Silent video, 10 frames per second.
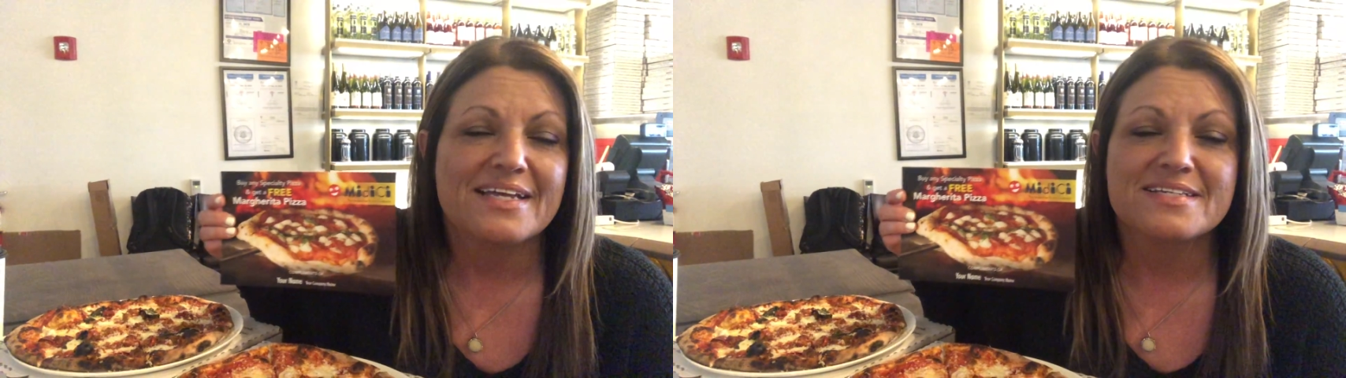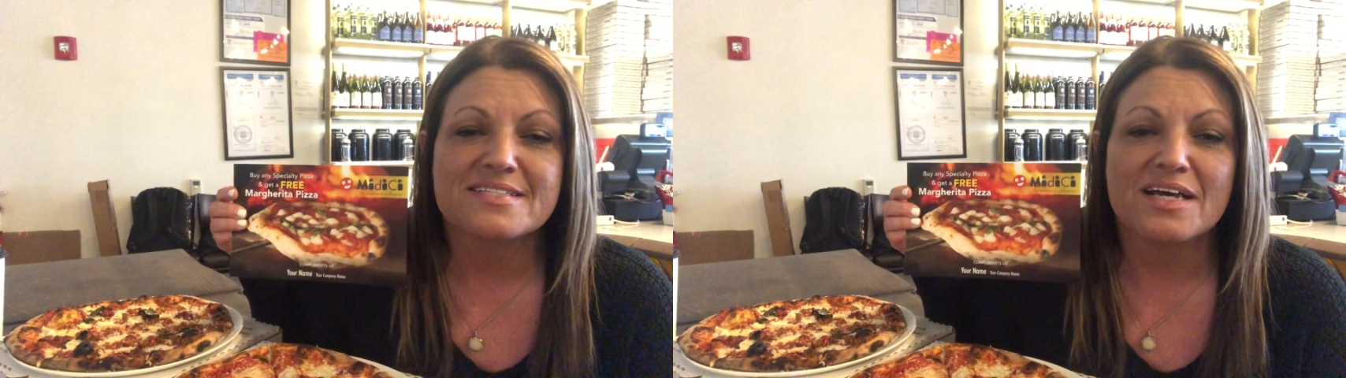
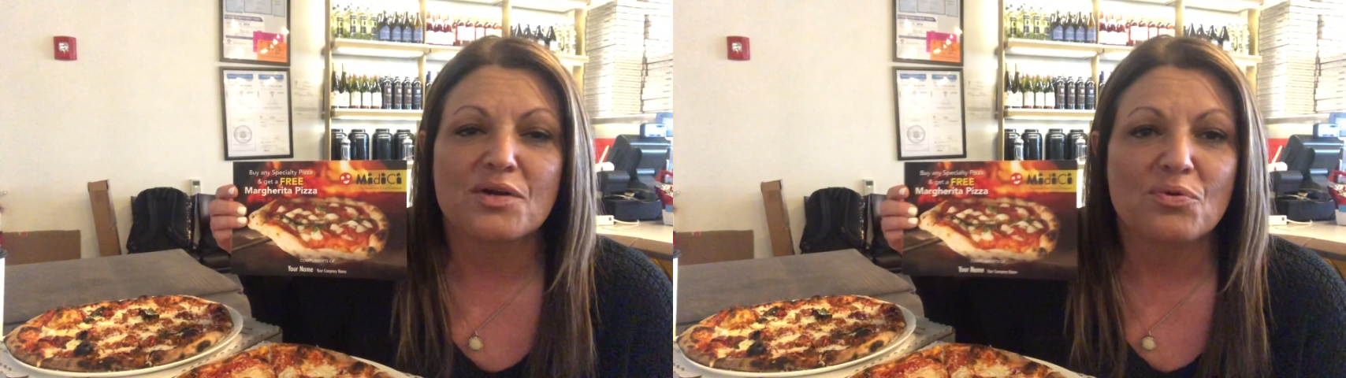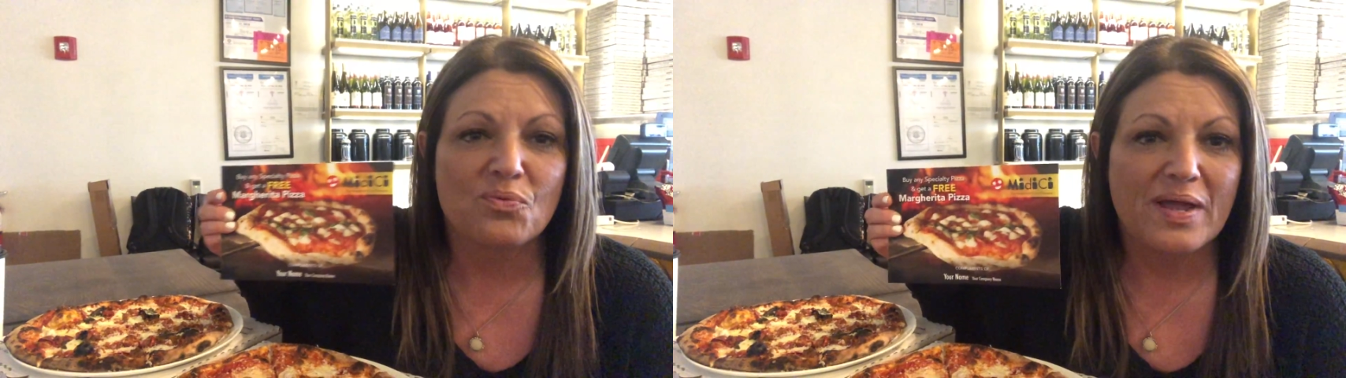It is
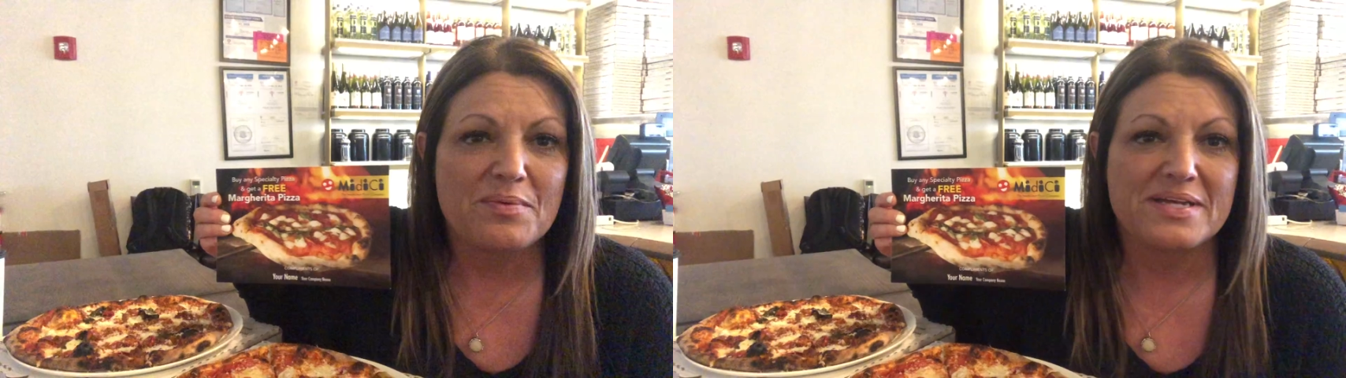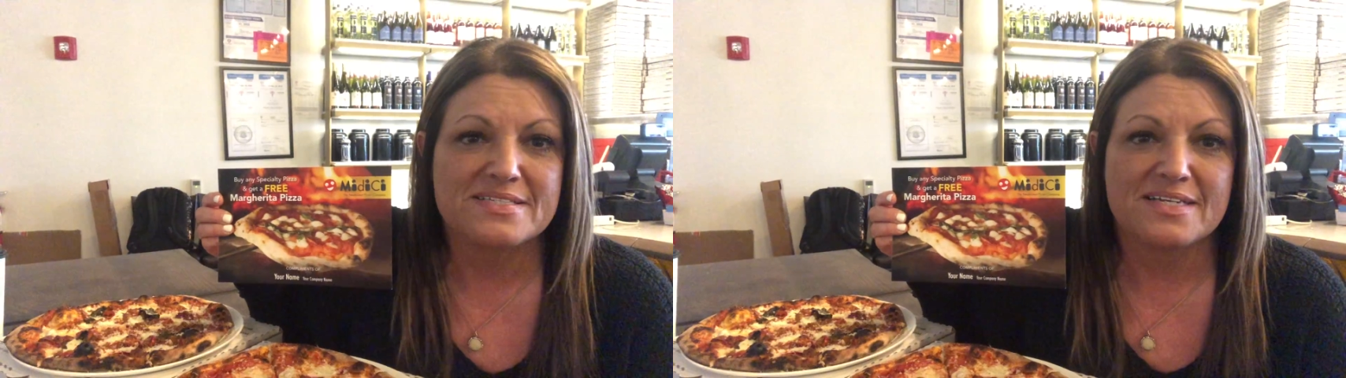a
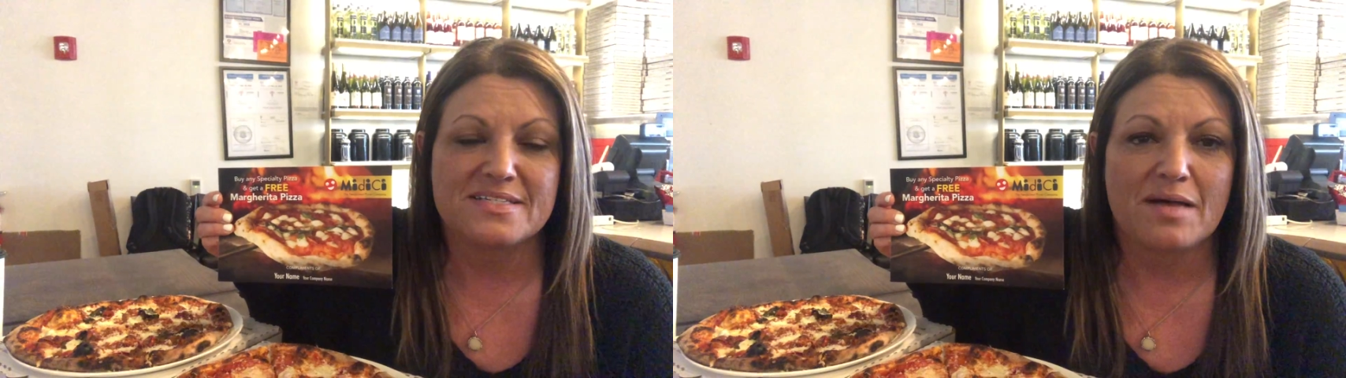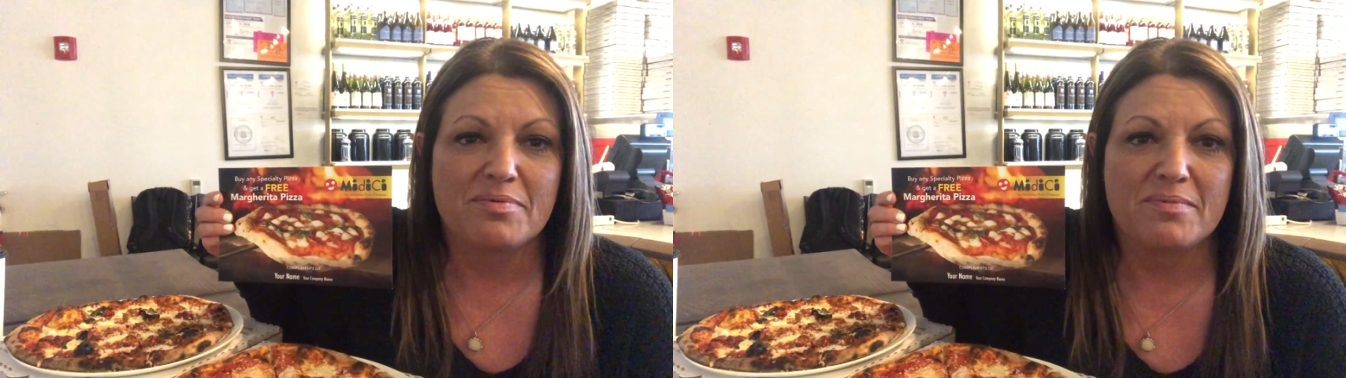great way to
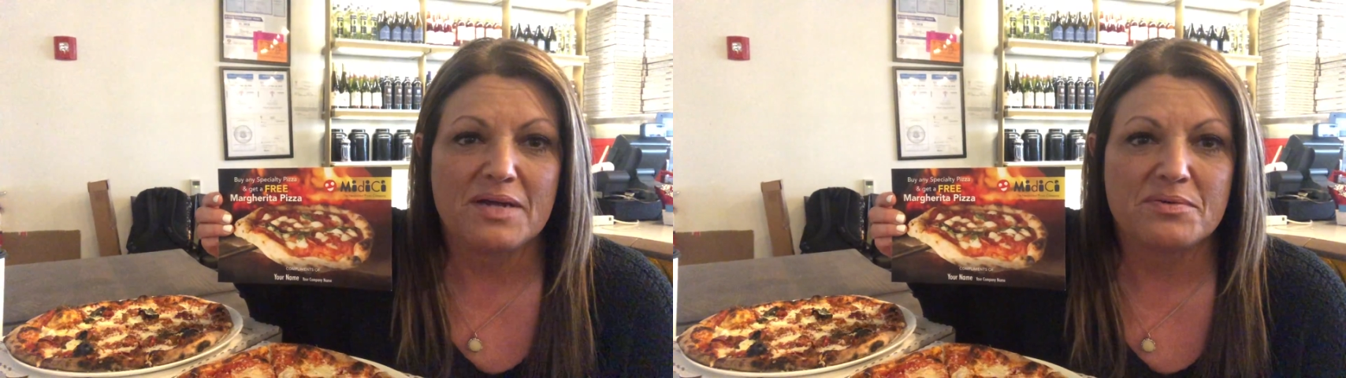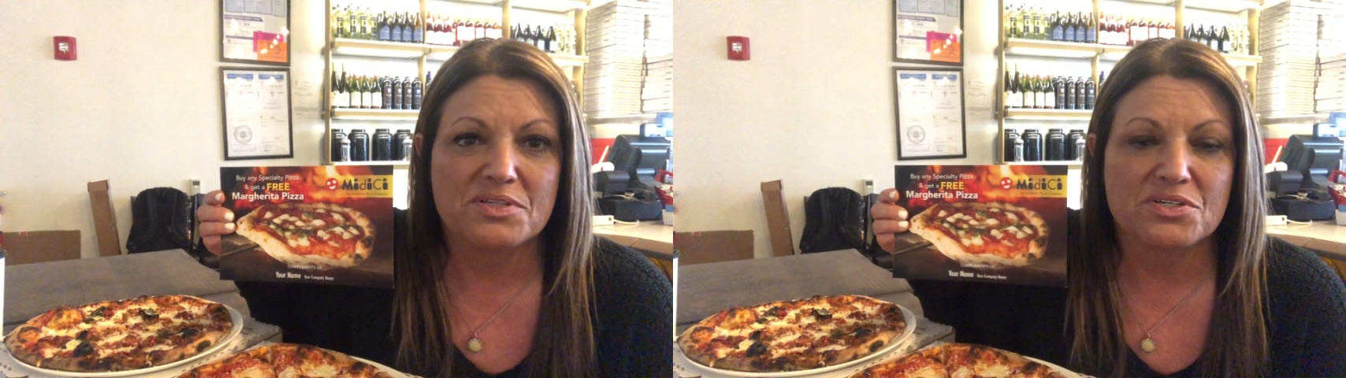stay top of
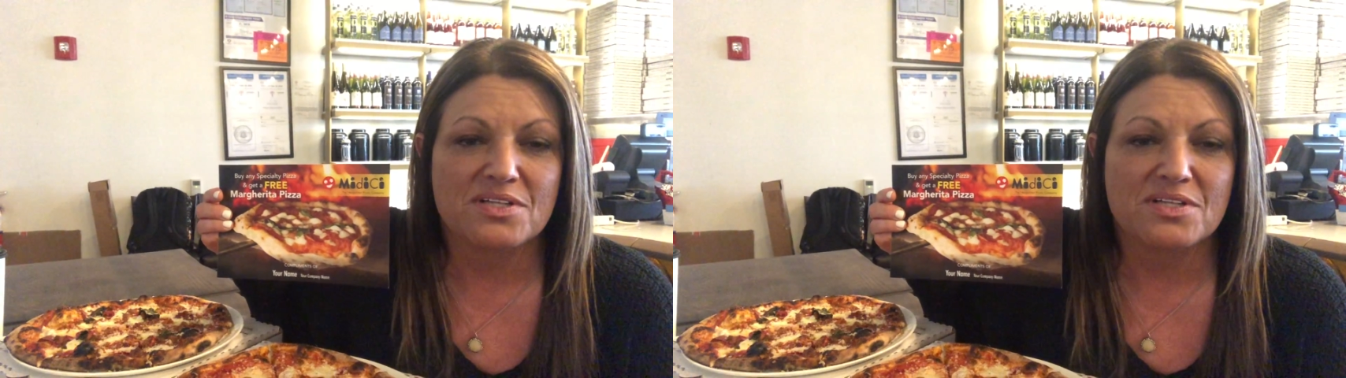mind with your